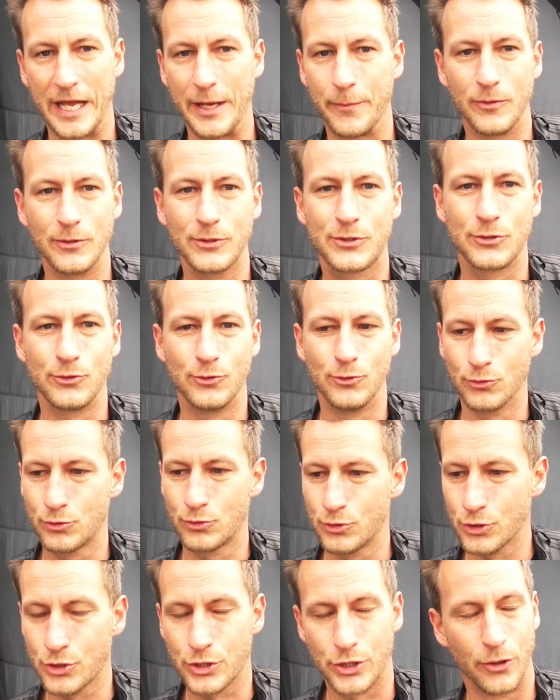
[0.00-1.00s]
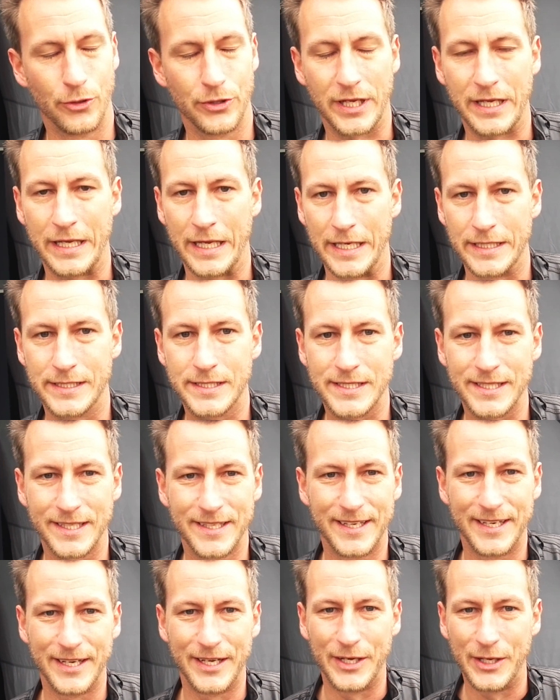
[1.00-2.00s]
able to show the kids
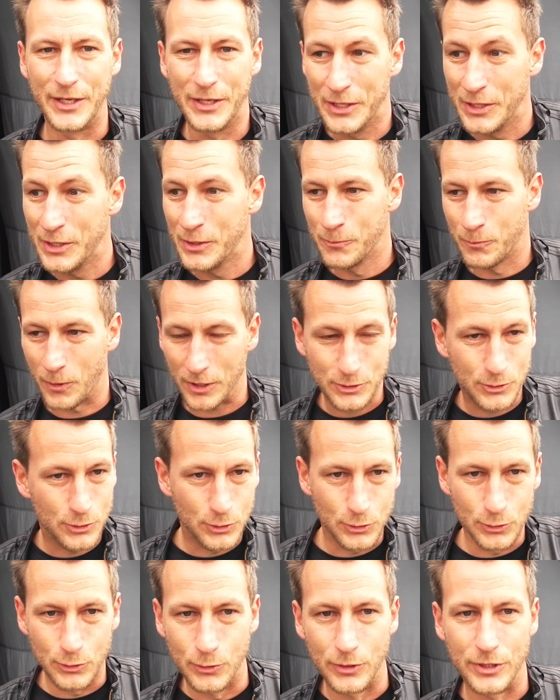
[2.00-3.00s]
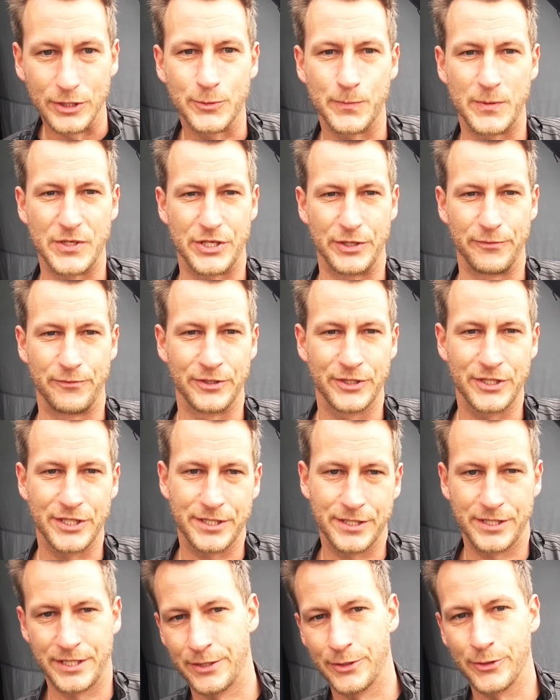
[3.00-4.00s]
what to do in specific
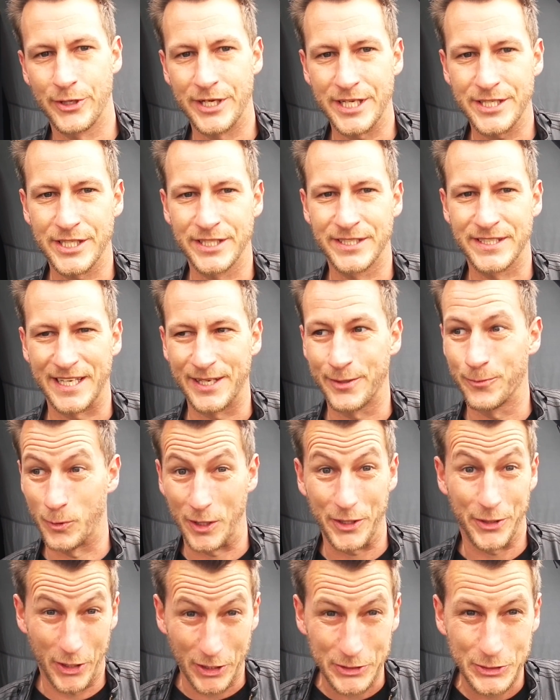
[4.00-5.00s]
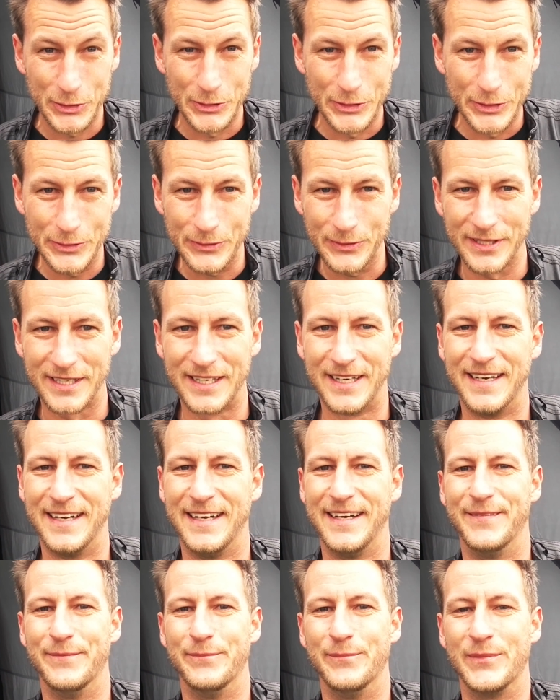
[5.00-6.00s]
situations and what not to do,
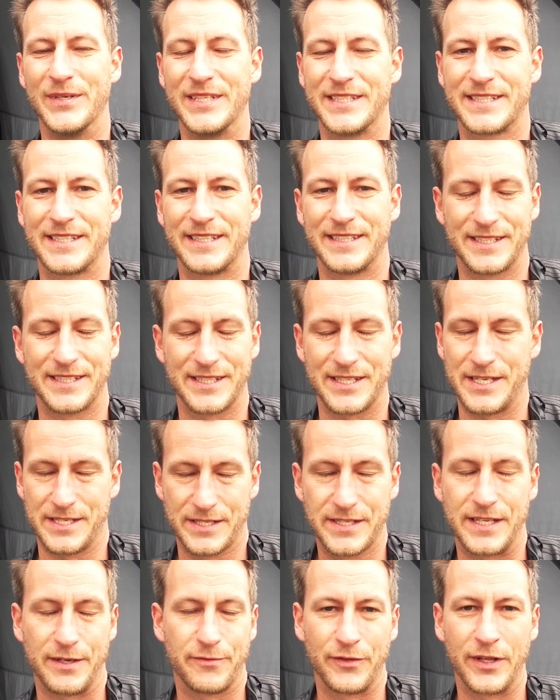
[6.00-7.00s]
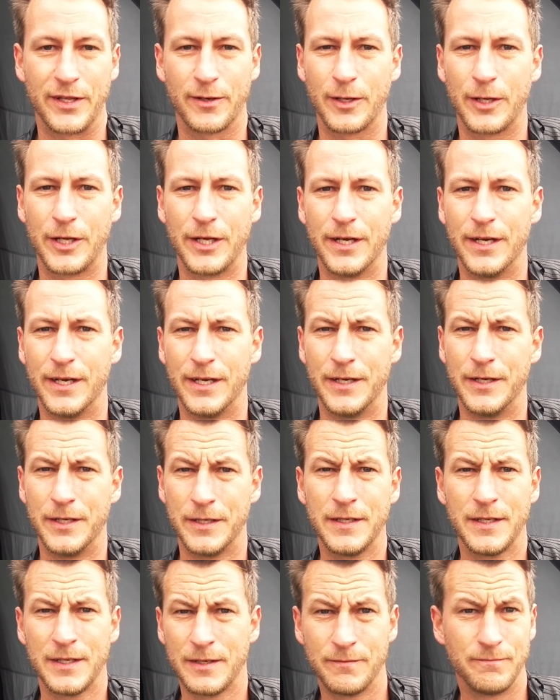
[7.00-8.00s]
it's definitely
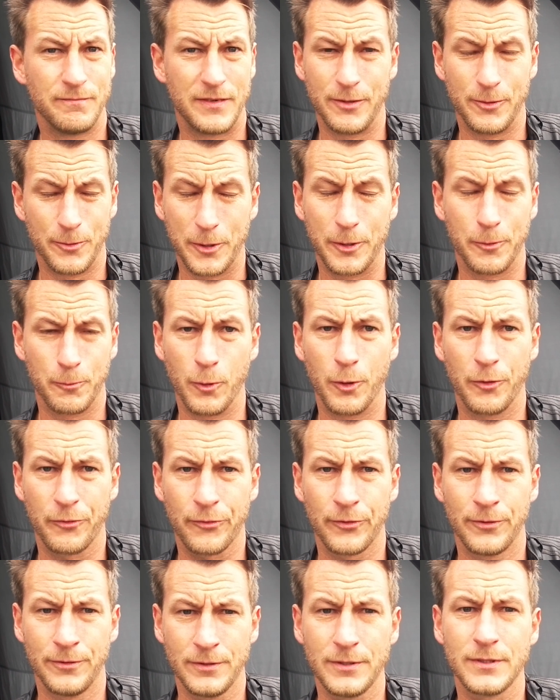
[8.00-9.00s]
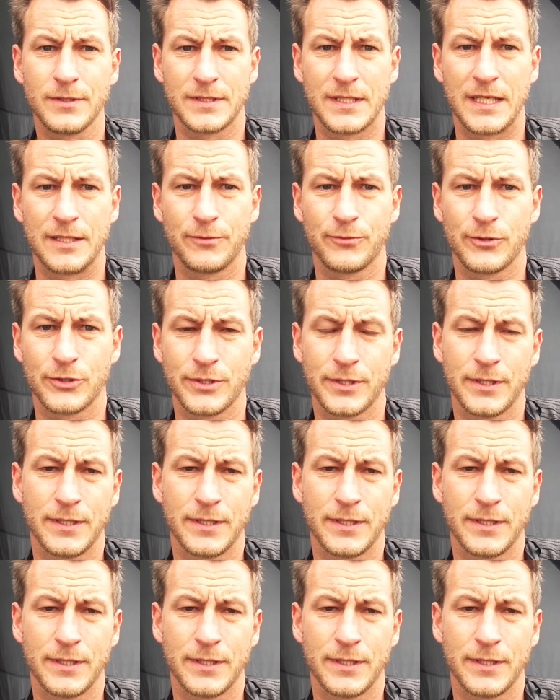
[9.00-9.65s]
very, very worthwhile. That's for sure.